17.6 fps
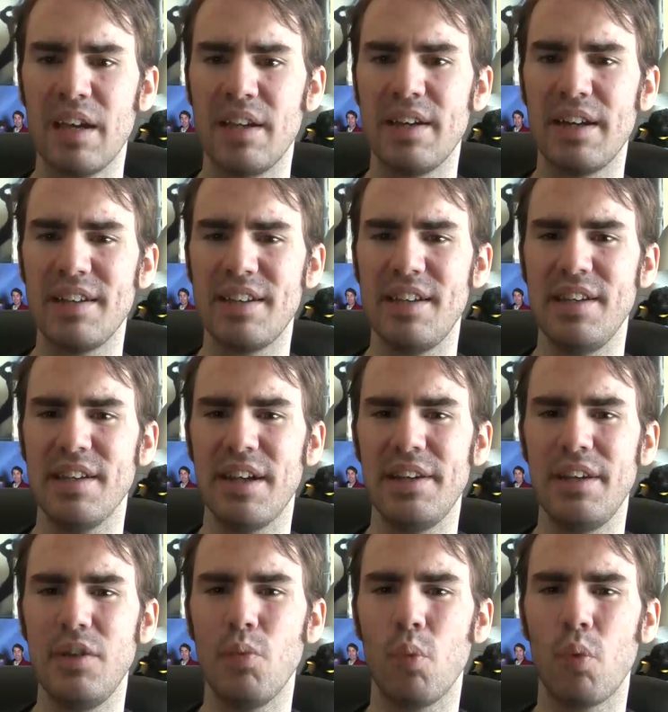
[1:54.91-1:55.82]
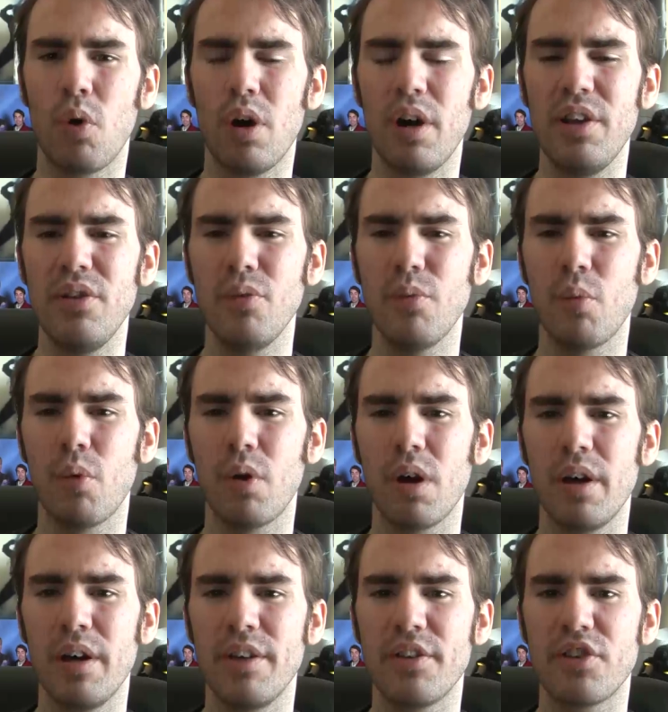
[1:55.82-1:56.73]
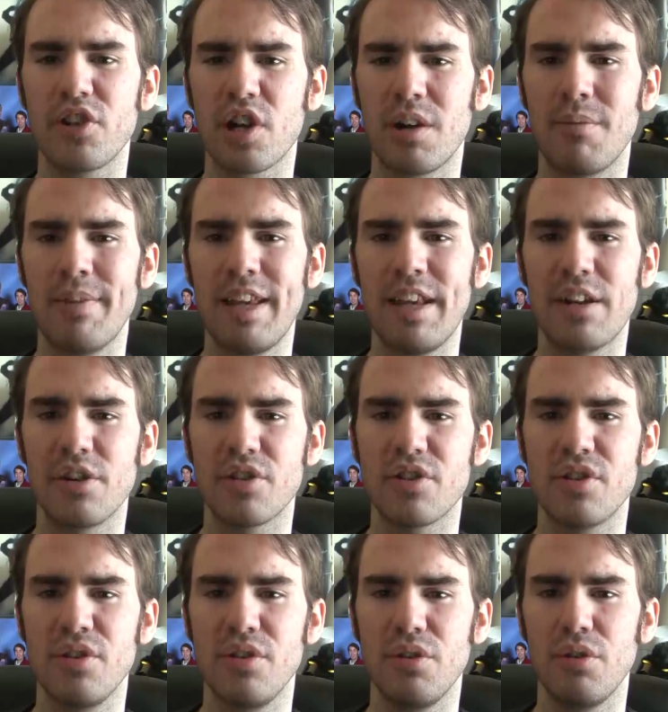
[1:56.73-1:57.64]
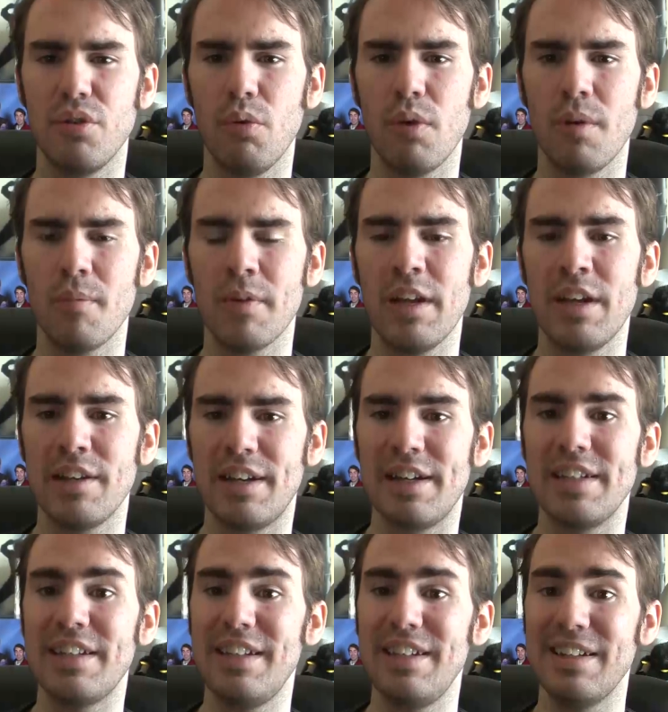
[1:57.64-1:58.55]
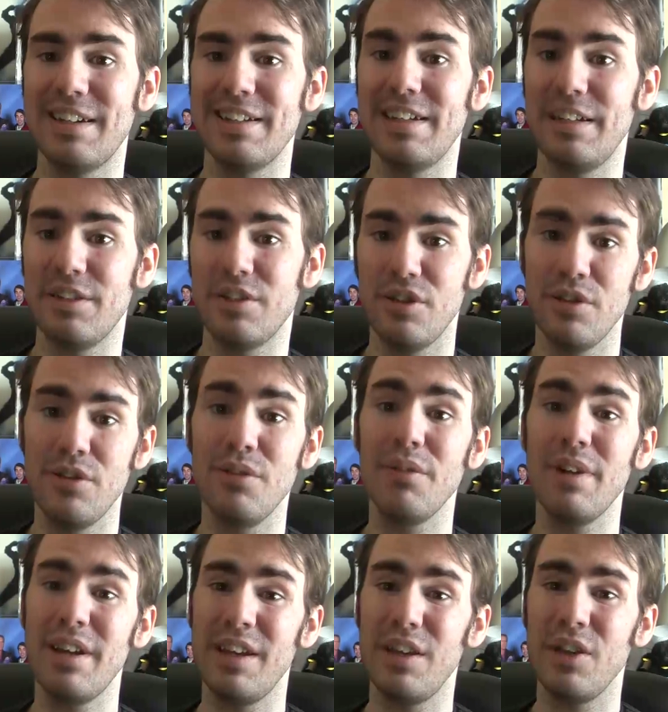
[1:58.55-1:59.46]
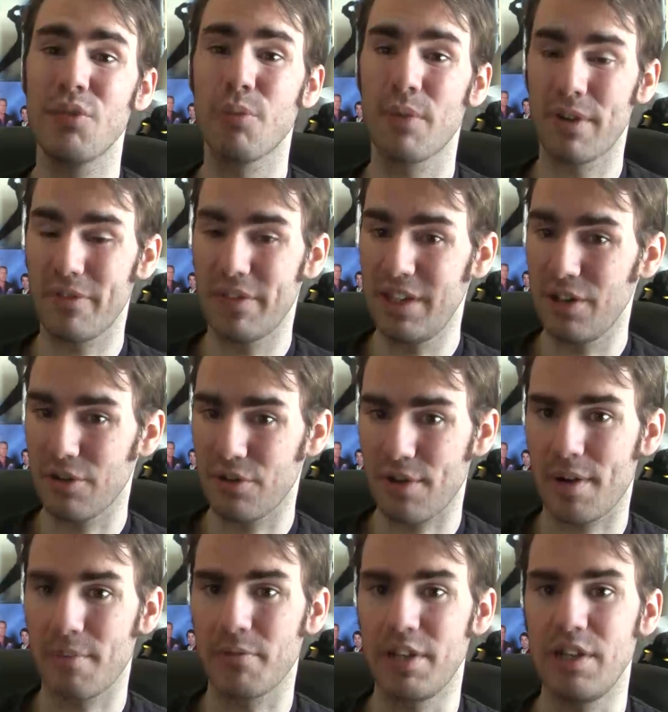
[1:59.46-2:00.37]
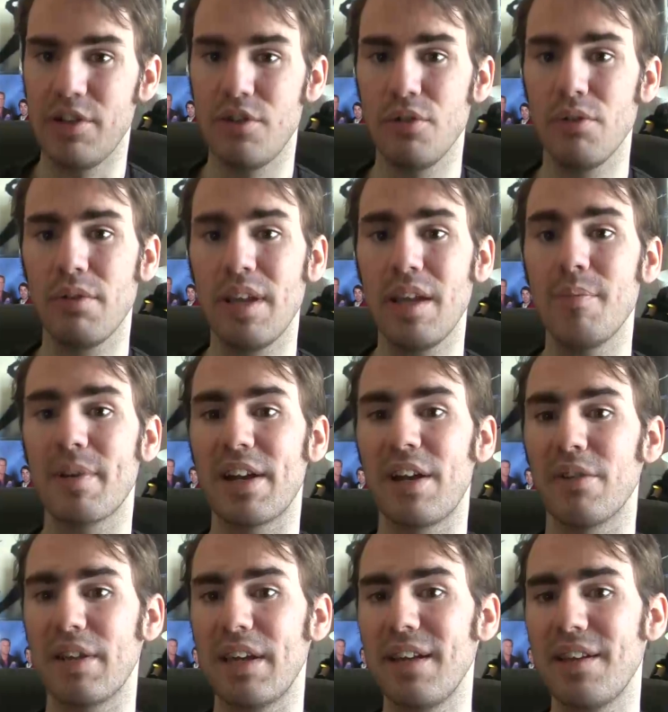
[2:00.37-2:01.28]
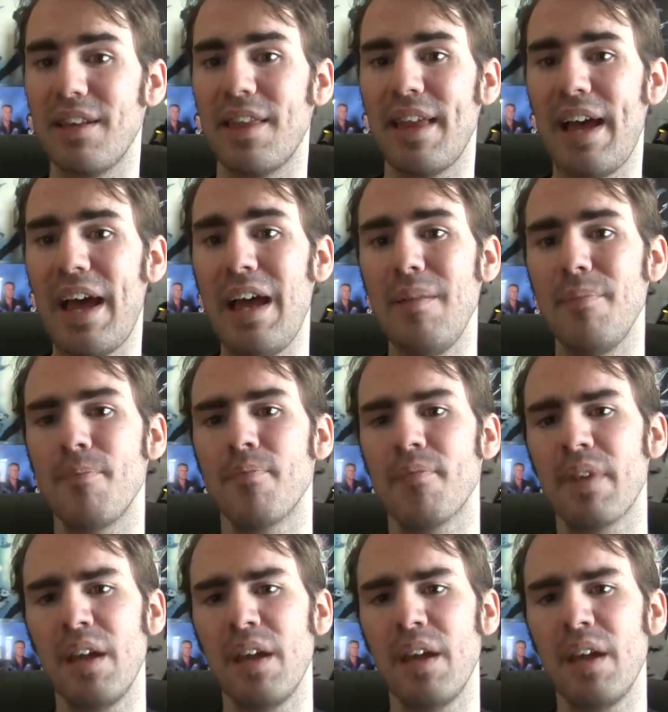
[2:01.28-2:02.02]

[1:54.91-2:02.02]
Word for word: 1991 was Terminator 2. 1992 is one of the years I'm redoing, but I'll get to that.